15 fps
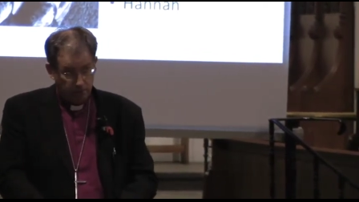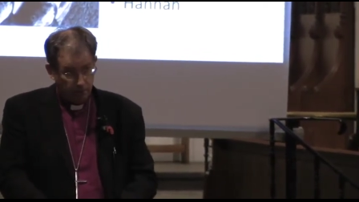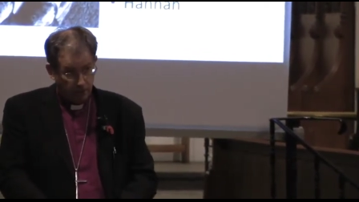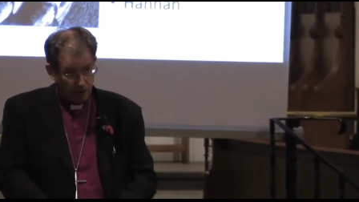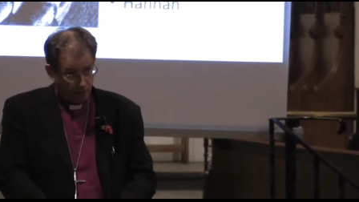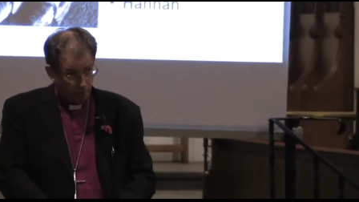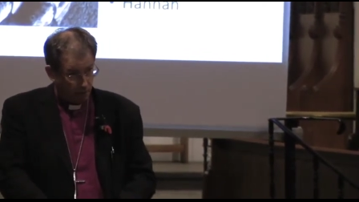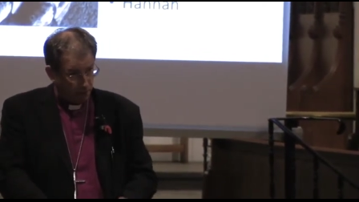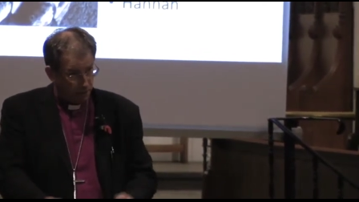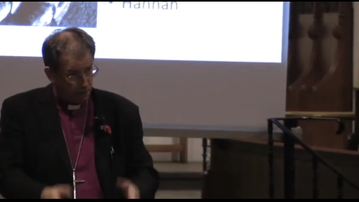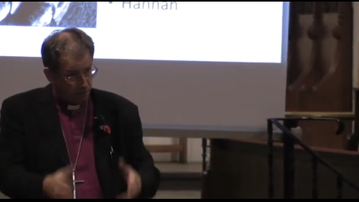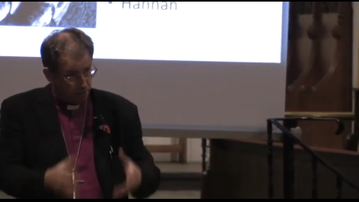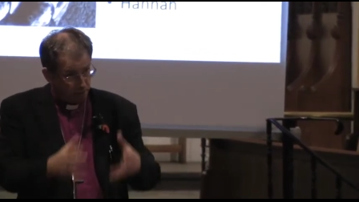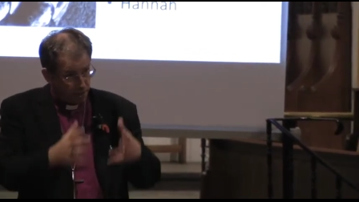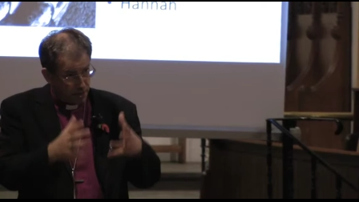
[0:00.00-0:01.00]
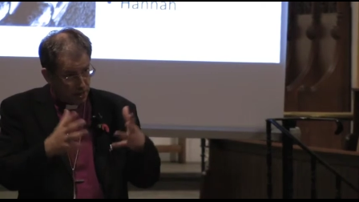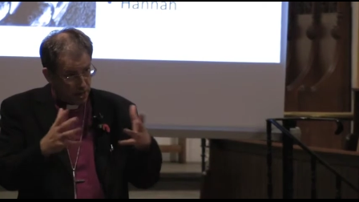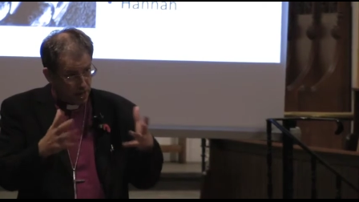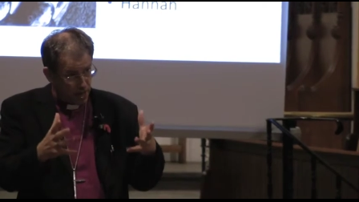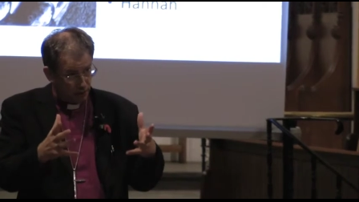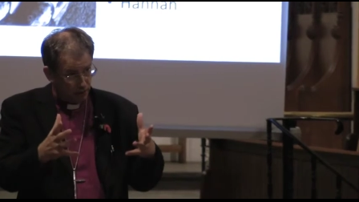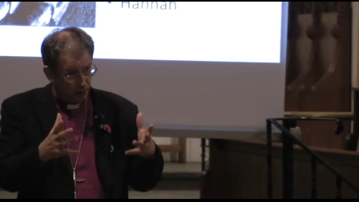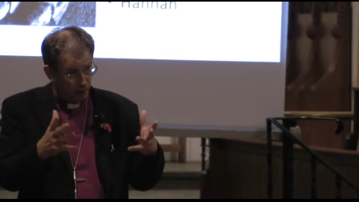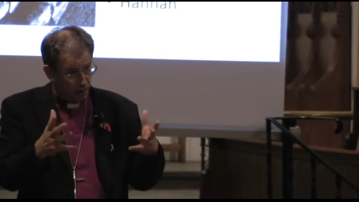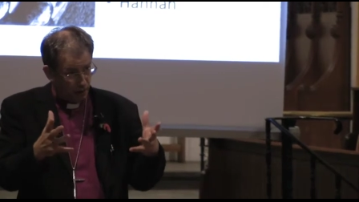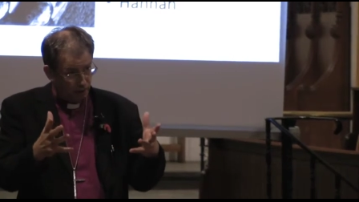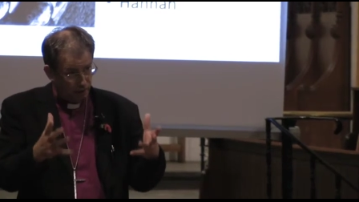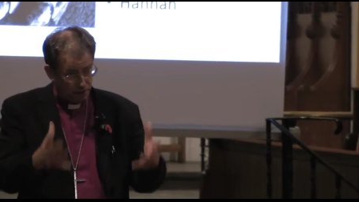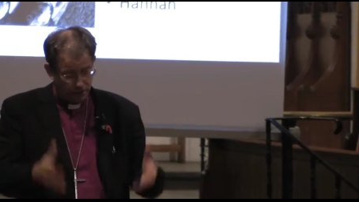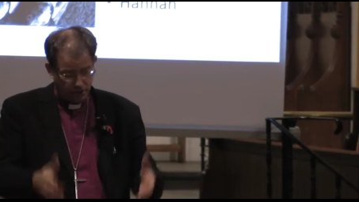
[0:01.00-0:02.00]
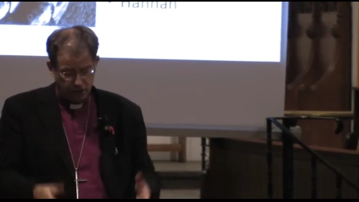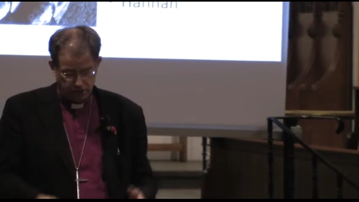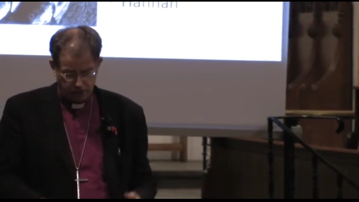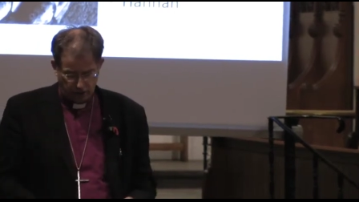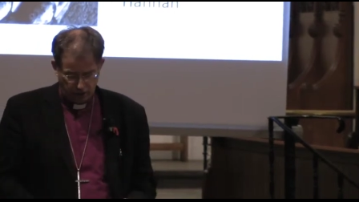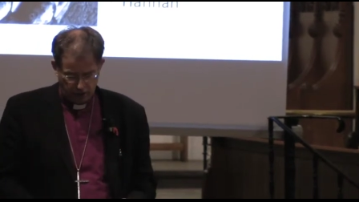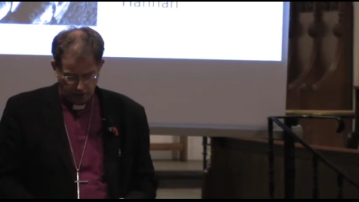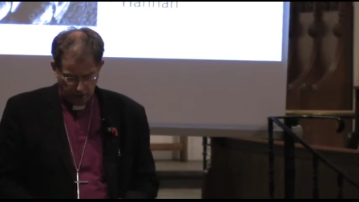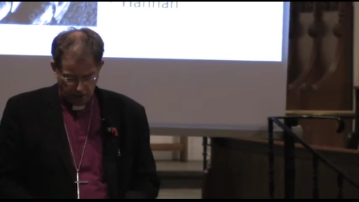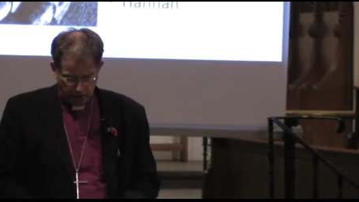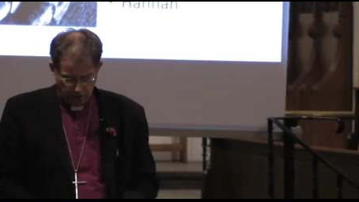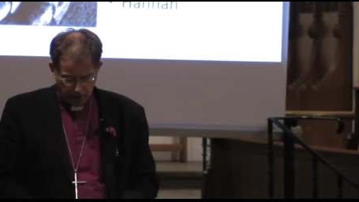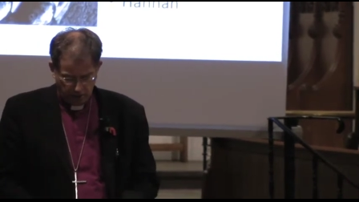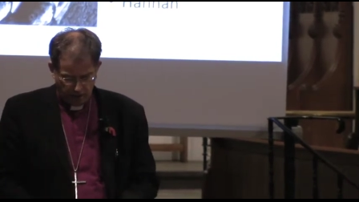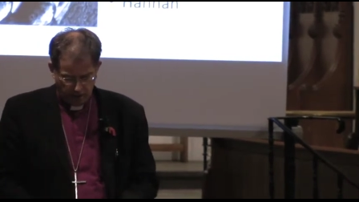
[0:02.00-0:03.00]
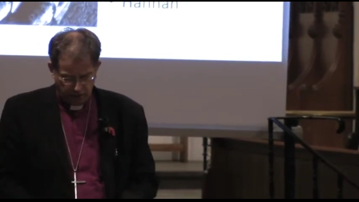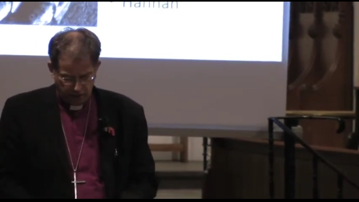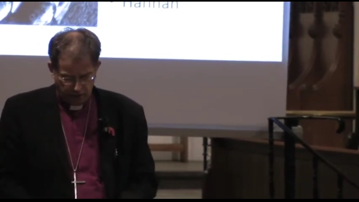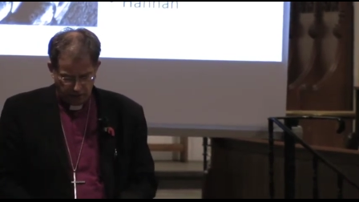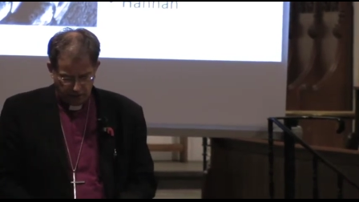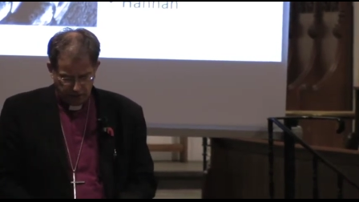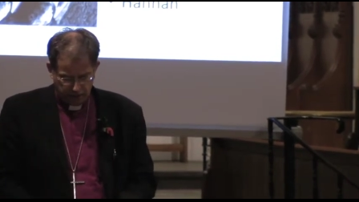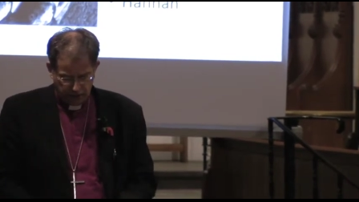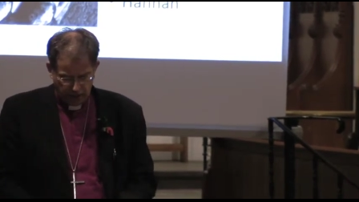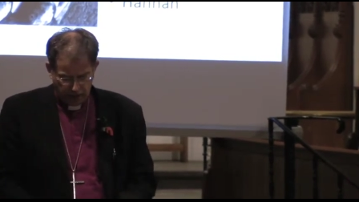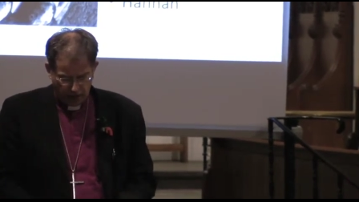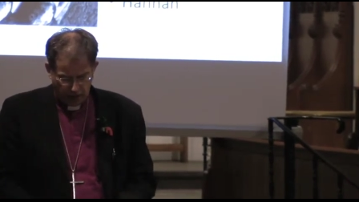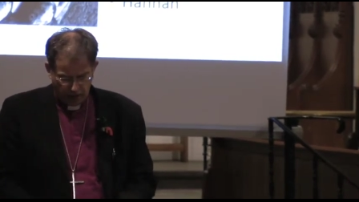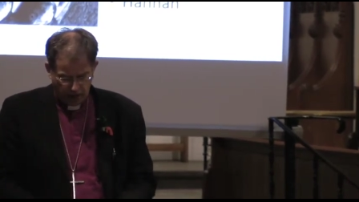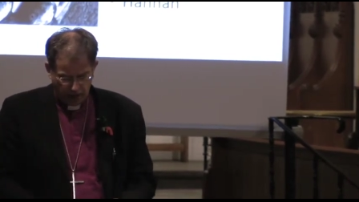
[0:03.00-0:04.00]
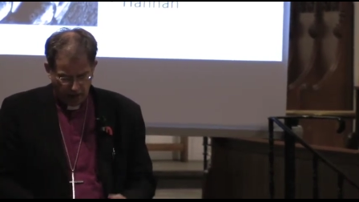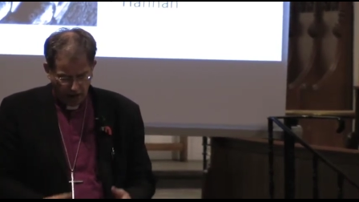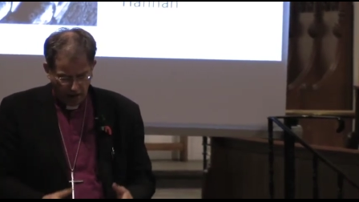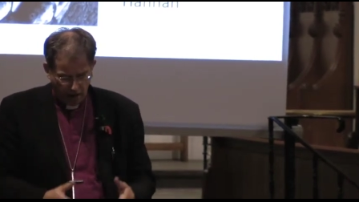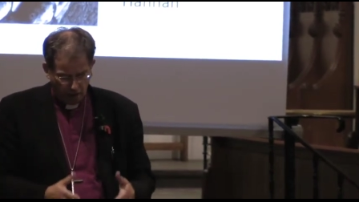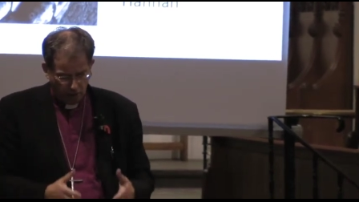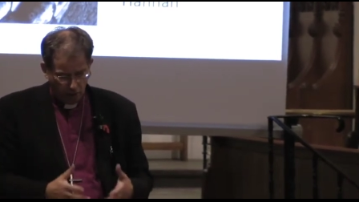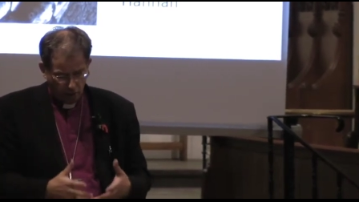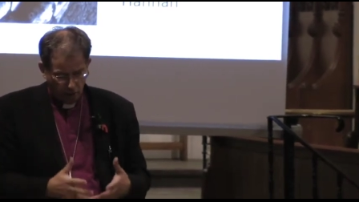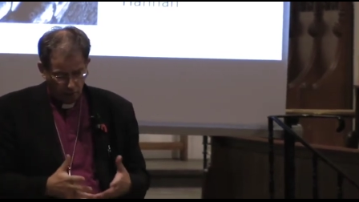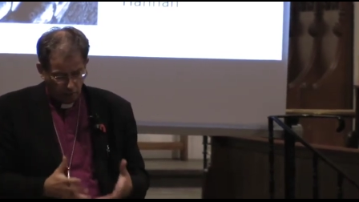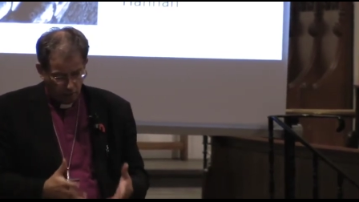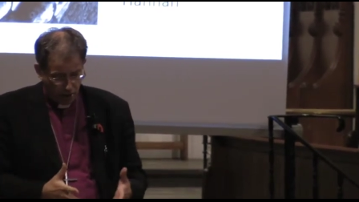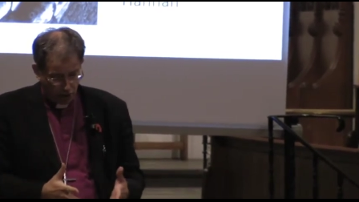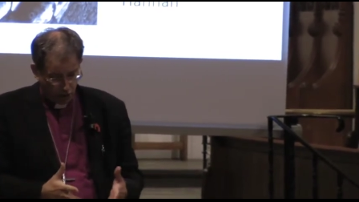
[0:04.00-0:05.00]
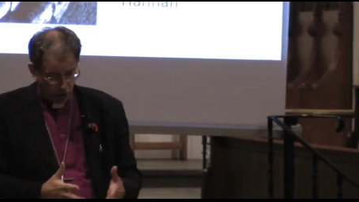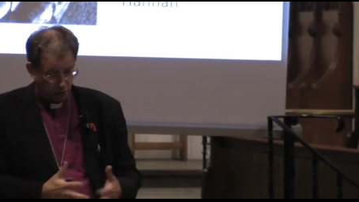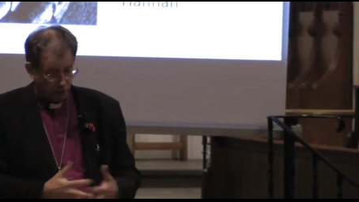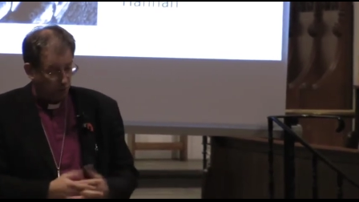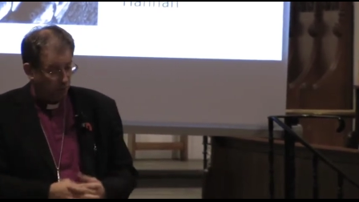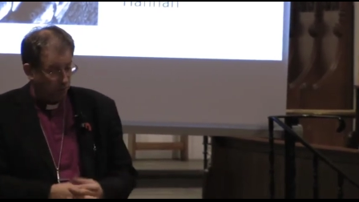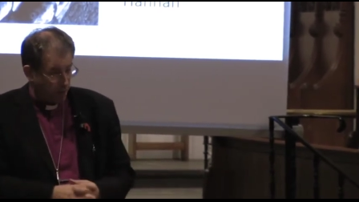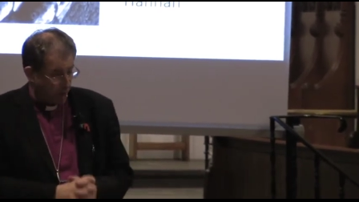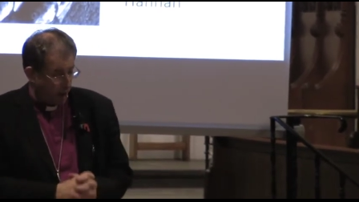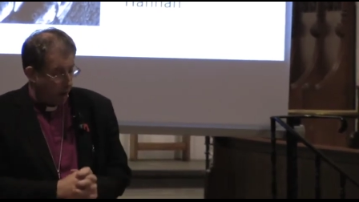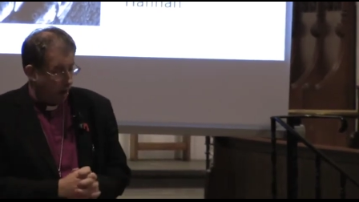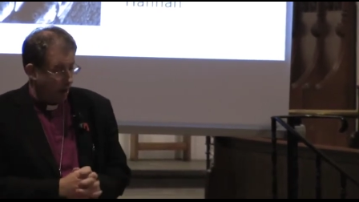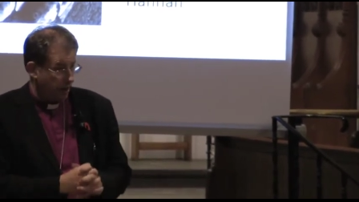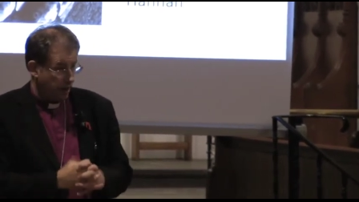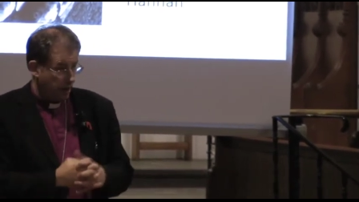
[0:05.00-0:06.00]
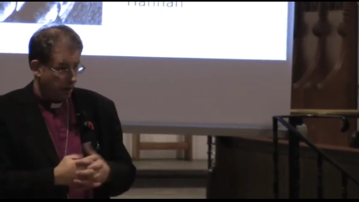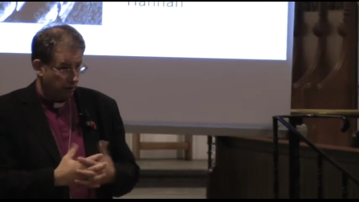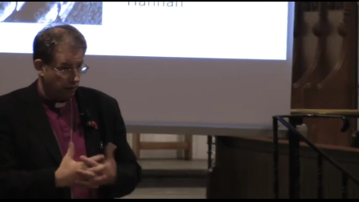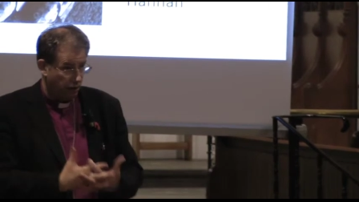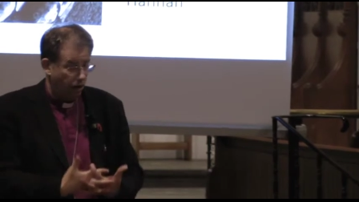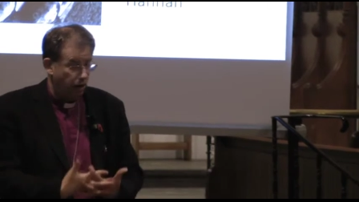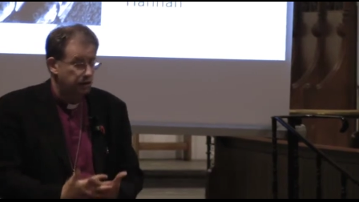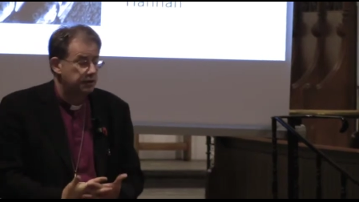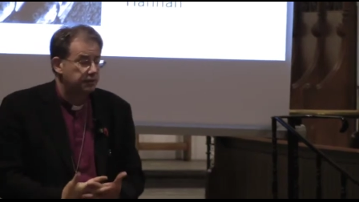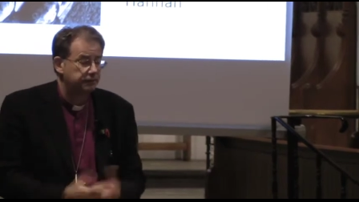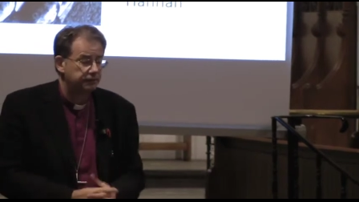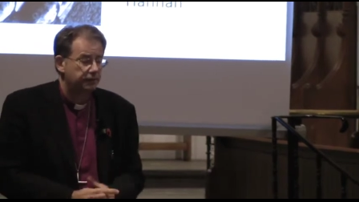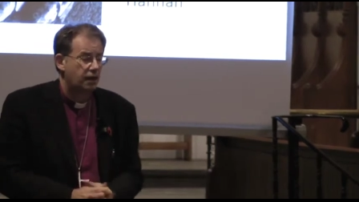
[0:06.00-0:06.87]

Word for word: but I want to begin the conversation by focusing on how rich we are in God